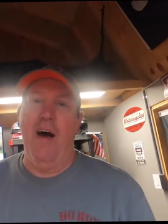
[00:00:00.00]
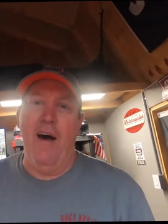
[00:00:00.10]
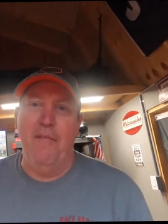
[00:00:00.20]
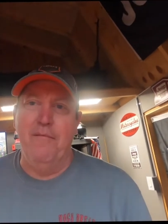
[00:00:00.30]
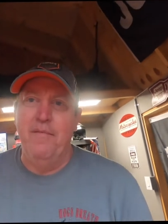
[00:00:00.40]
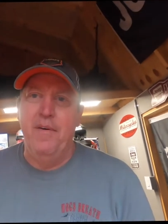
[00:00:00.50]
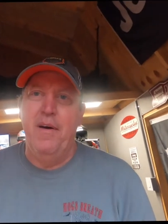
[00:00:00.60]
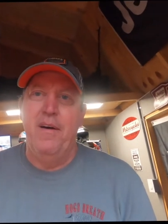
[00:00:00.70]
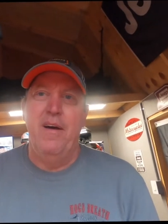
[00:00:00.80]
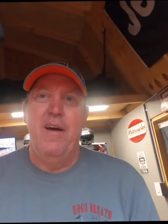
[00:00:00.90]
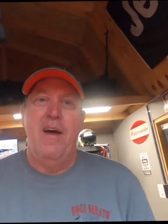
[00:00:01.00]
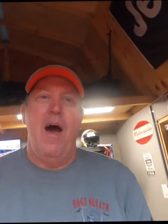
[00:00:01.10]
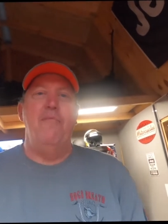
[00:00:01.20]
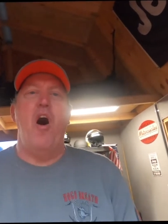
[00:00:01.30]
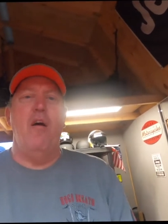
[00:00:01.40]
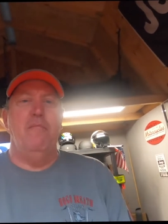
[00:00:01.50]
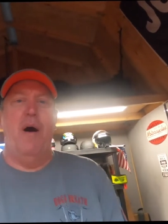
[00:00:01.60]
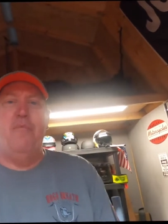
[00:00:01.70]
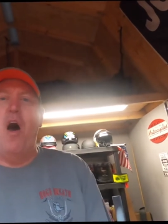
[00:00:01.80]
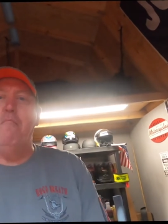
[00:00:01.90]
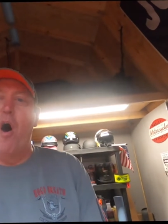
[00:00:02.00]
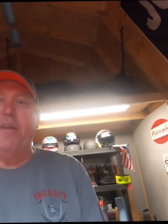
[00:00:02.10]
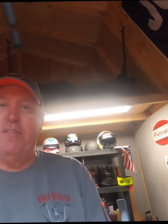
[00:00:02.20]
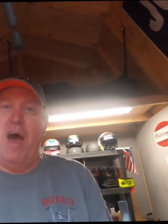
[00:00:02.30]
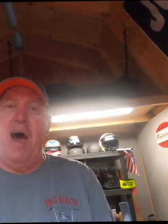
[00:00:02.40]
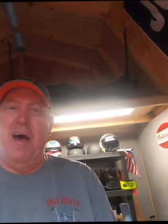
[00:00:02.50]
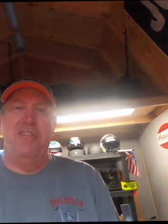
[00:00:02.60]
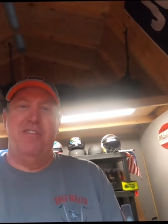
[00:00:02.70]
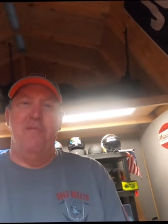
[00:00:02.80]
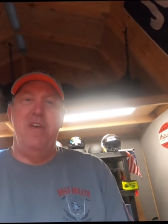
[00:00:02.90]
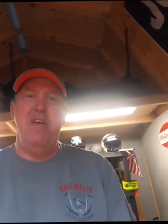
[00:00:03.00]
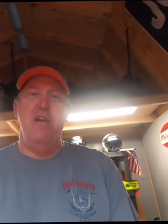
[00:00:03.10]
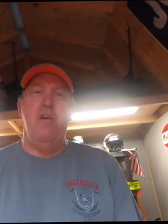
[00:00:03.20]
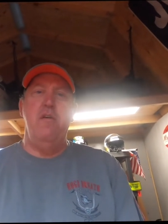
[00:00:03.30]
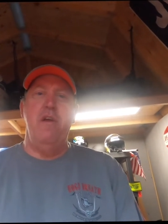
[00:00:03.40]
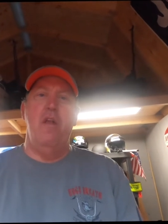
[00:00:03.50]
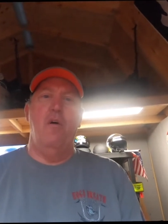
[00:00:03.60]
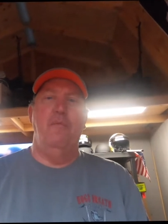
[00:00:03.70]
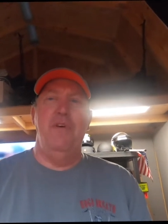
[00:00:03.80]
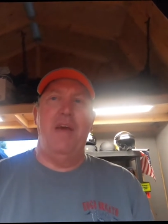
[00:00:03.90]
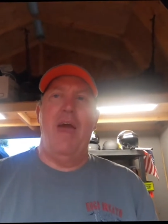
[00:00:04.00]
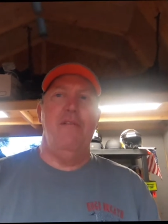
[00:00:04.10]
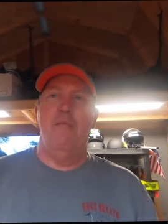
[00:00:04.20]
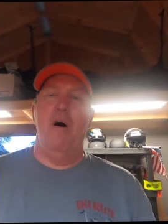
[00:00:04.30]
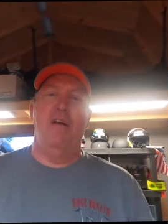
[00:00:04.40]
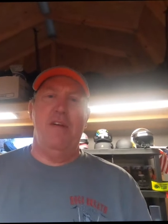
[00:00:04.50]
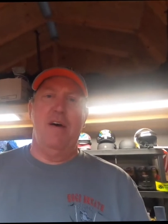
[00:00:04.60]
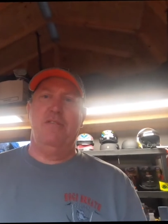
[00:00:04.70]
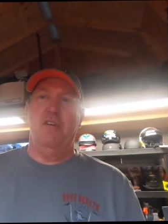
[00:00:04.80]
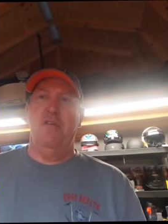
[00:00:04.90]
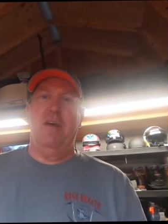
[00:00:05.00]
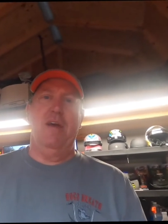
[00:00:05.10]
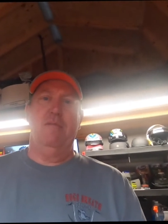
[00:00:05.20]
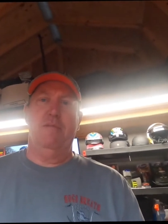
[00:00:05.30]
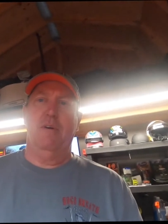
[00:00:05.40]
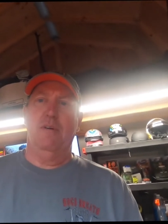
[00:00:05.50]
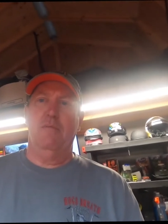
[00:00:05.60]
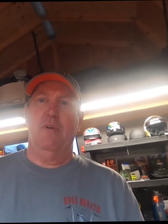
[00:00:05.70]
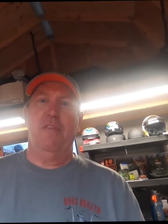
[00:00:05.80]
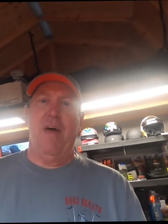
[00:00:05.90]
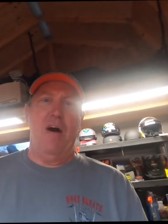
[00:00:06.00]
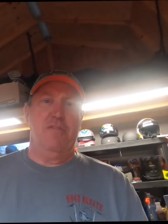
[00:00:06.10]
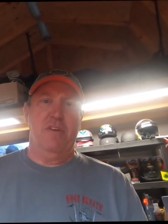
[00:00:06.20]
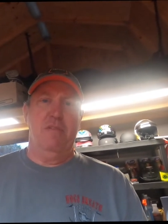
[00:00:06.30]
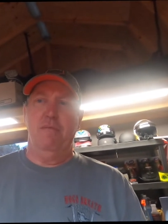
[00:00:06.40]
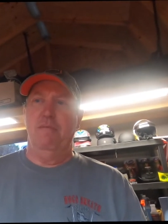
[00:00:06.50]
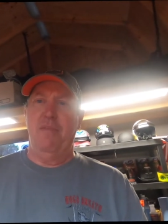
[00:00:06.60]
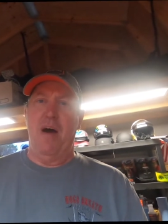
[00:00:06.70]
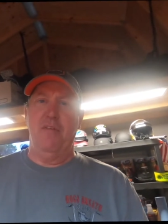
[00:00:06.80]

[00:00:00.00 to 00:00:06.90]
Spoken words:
I'm not monetized. I mean, you can't even monetize till you get what, 1,000